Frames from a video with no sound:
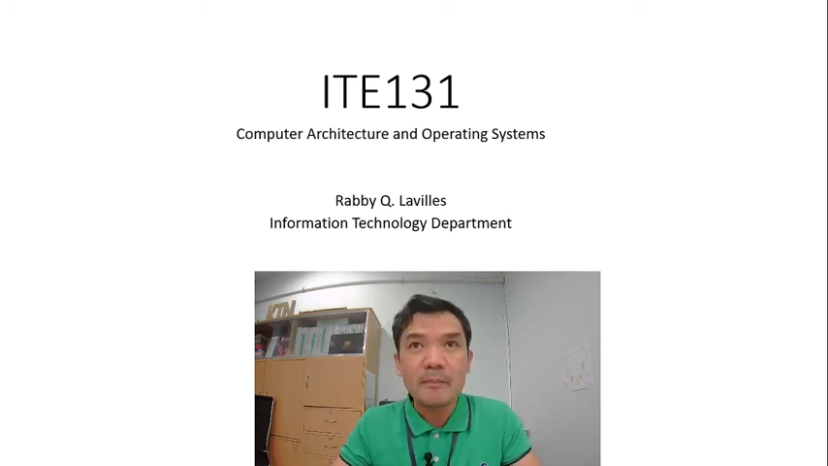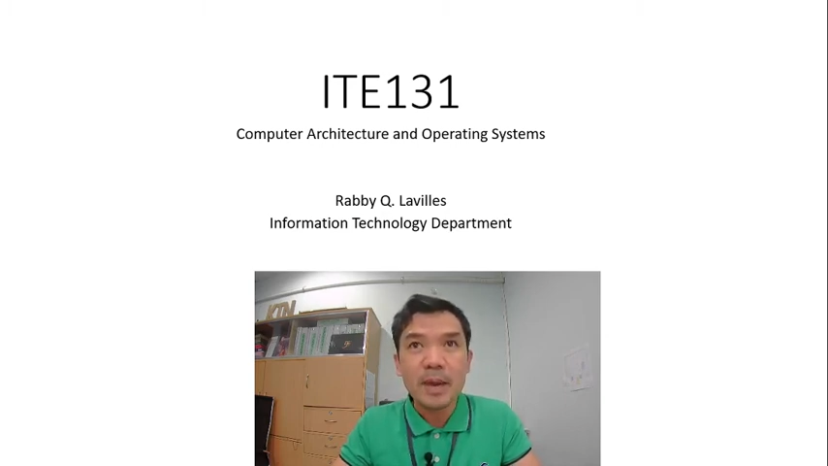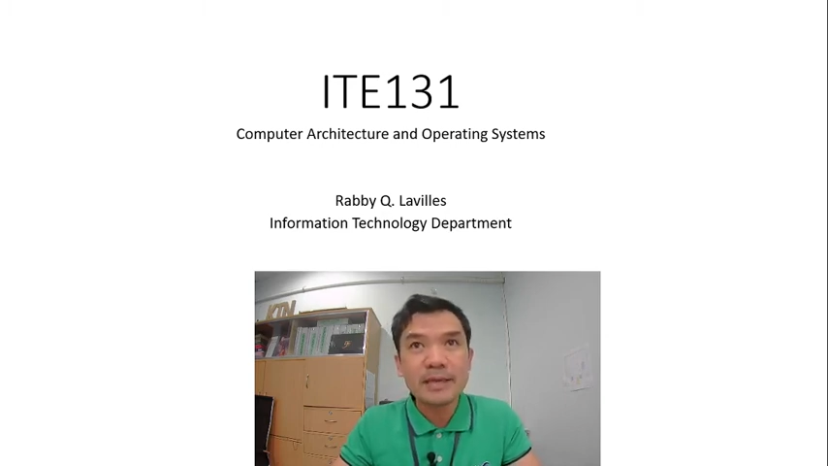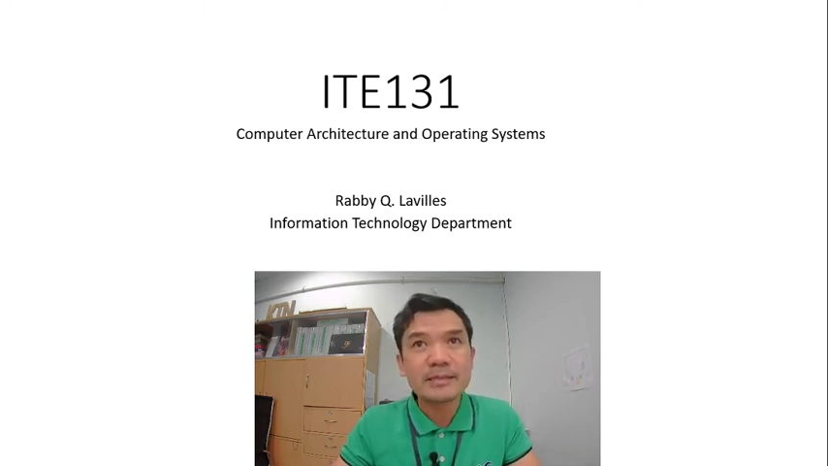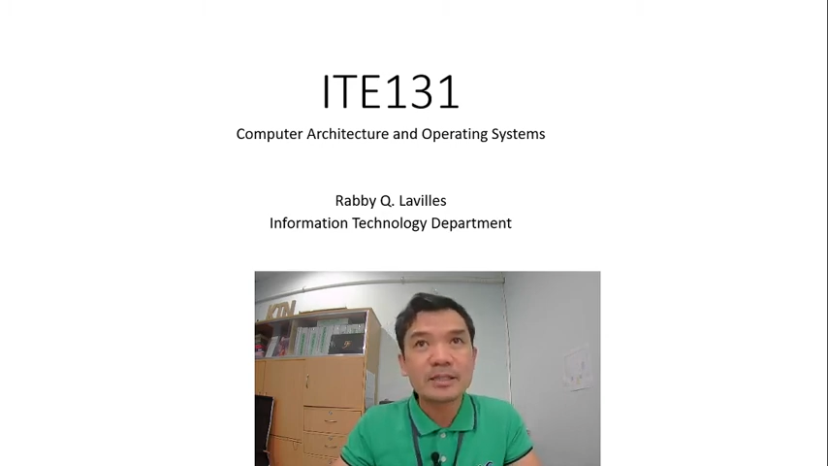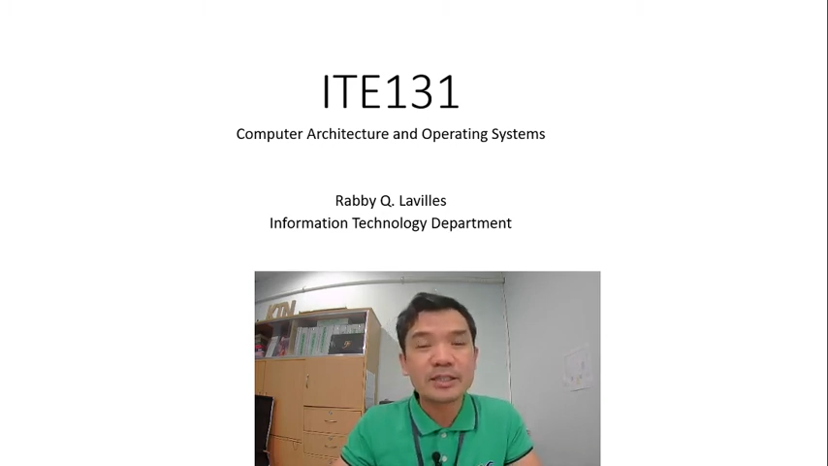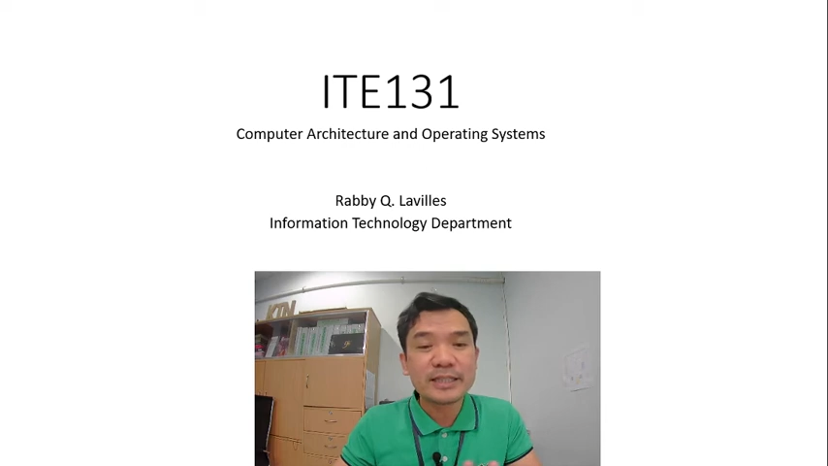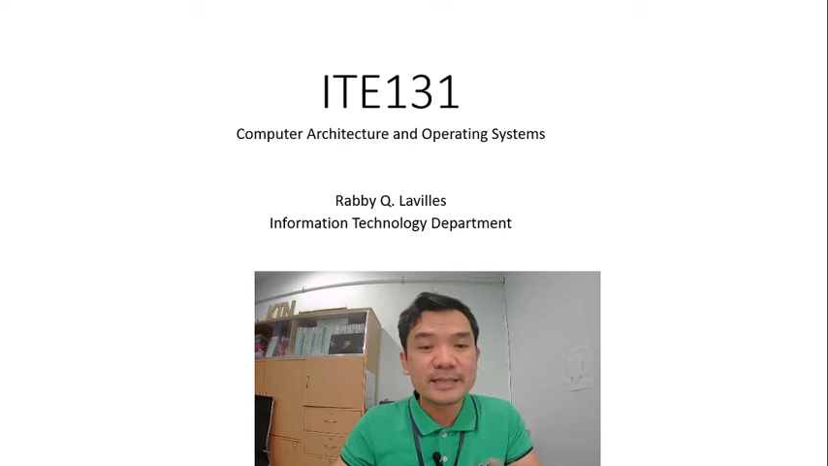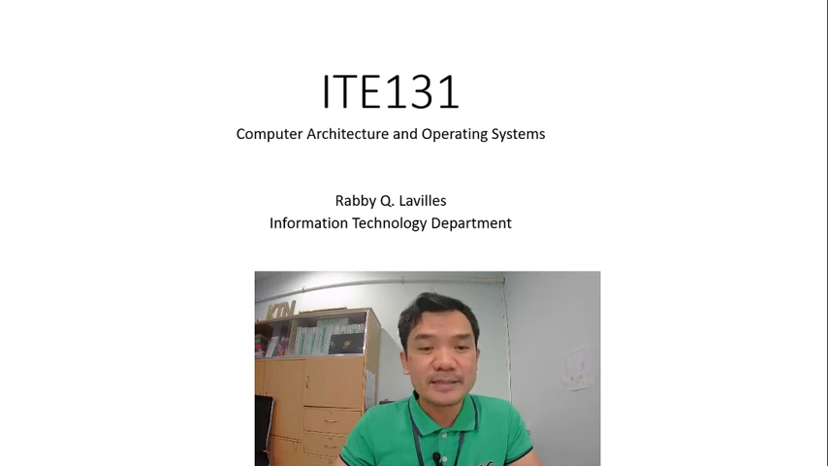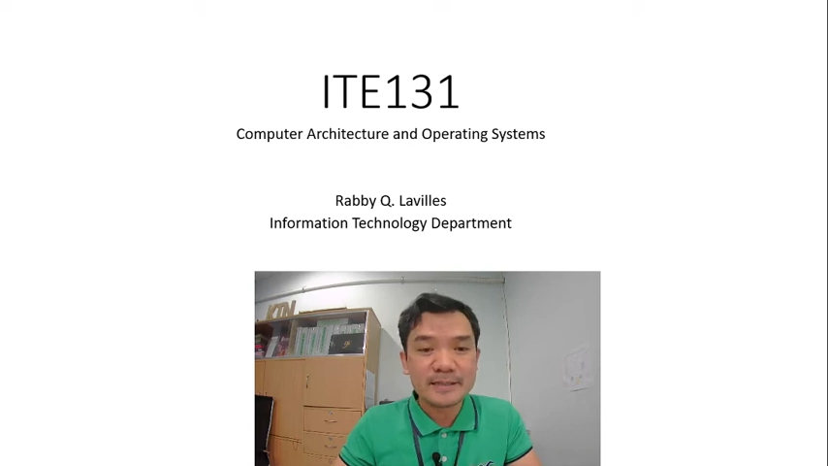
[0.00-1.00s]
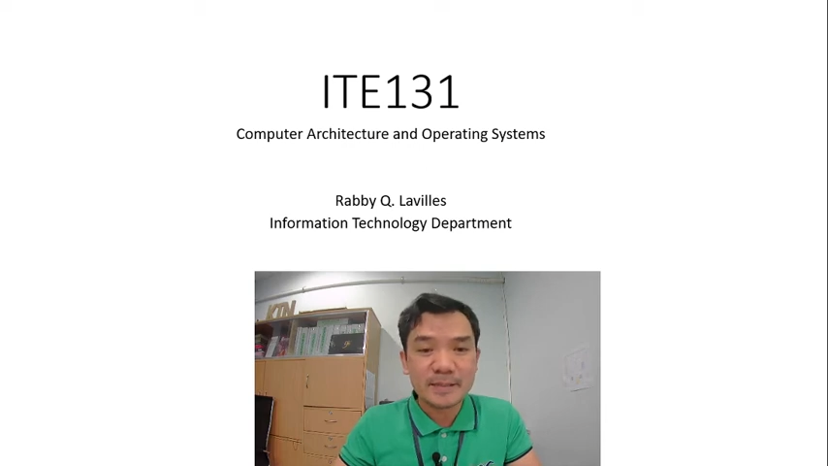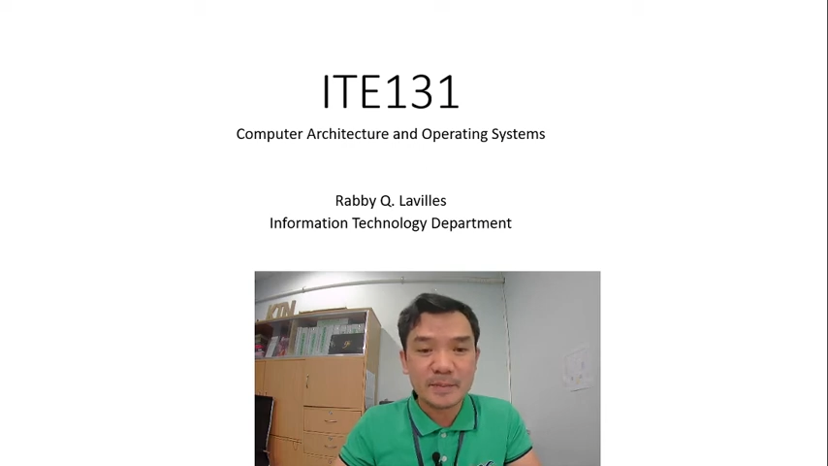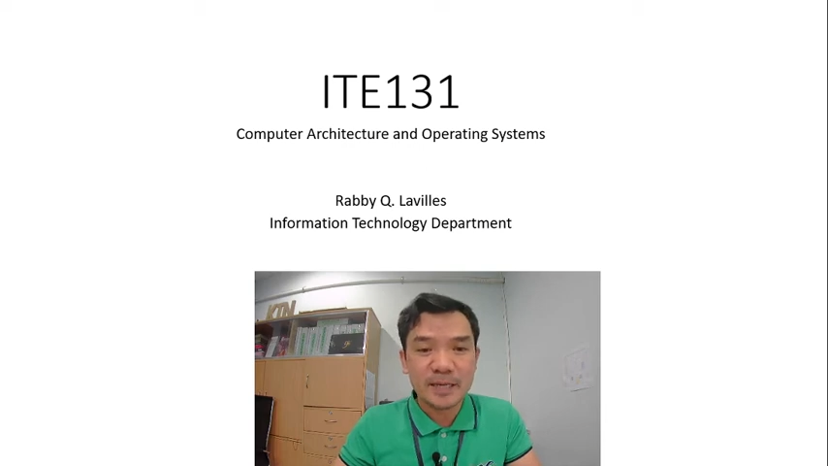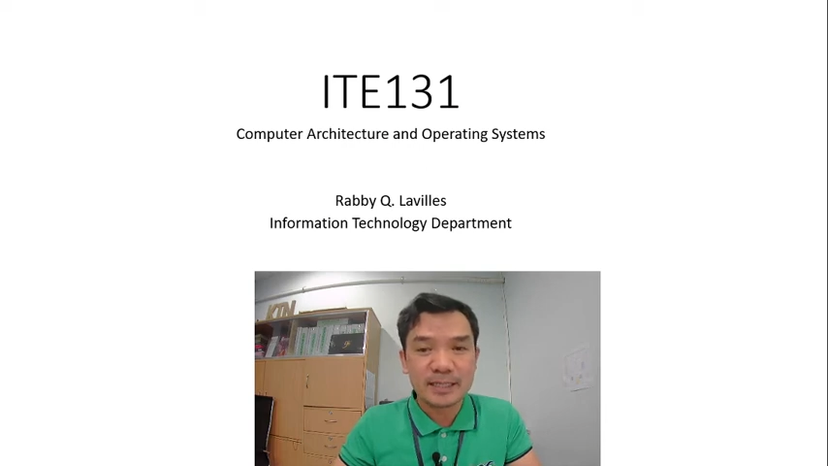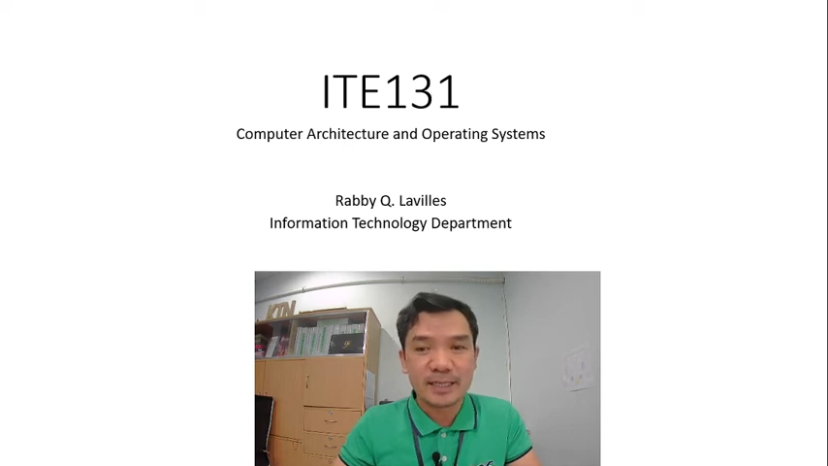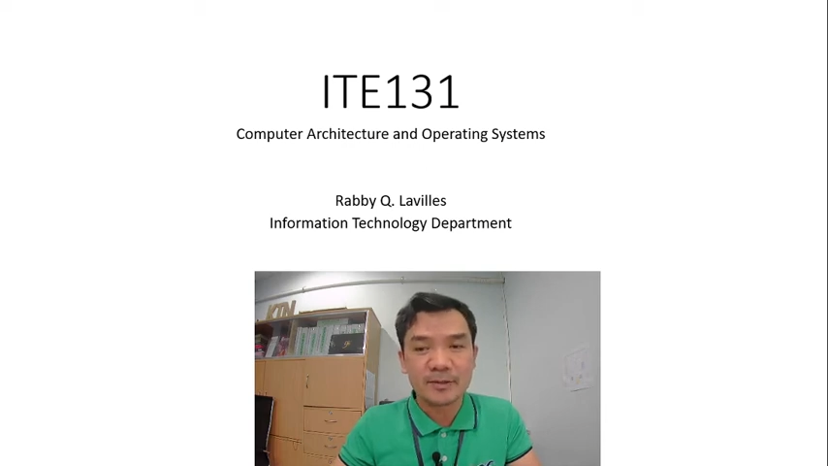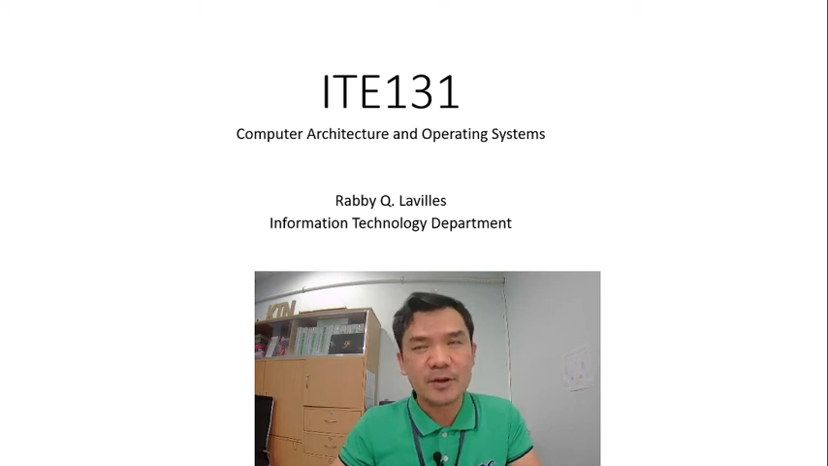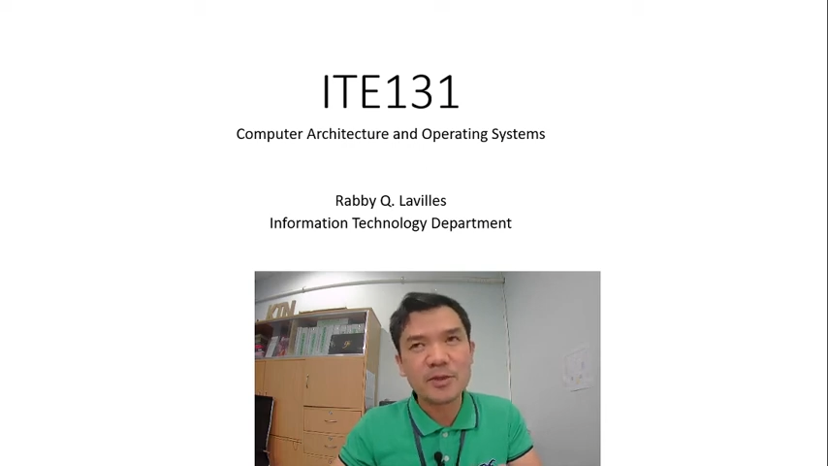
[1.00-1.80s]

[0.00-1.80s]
based on the existing market.